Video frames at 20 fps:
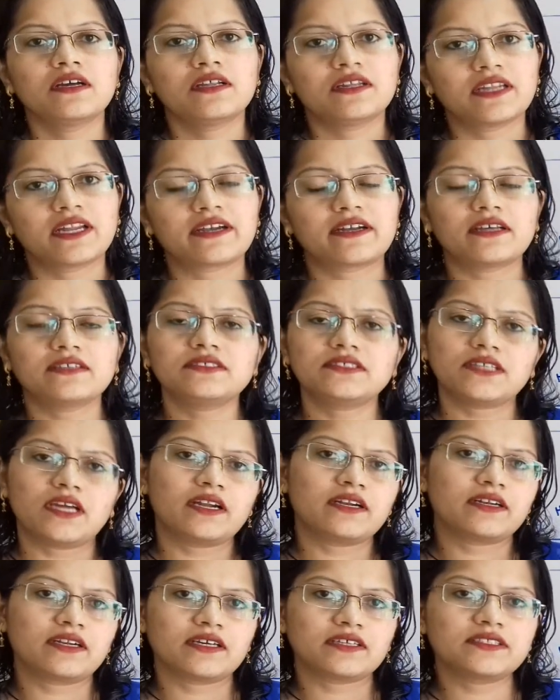Let us
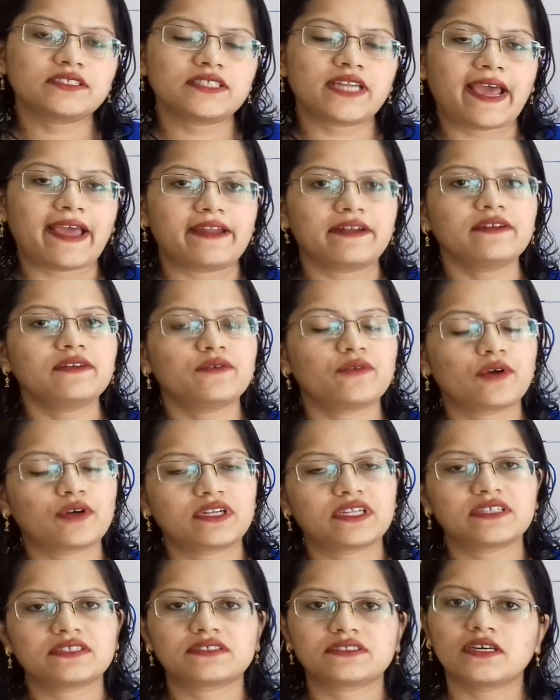understand
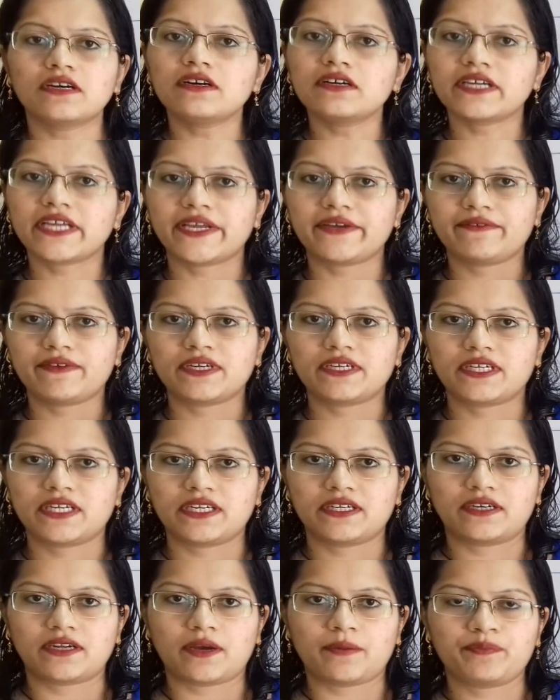what is the given
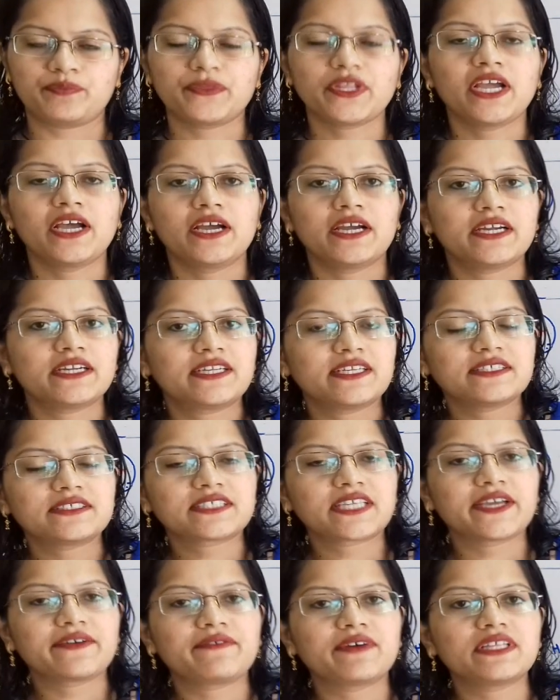data. It
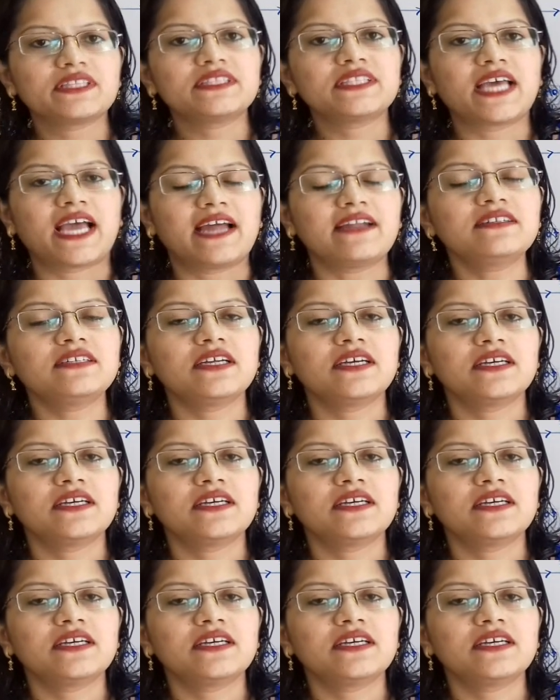is given that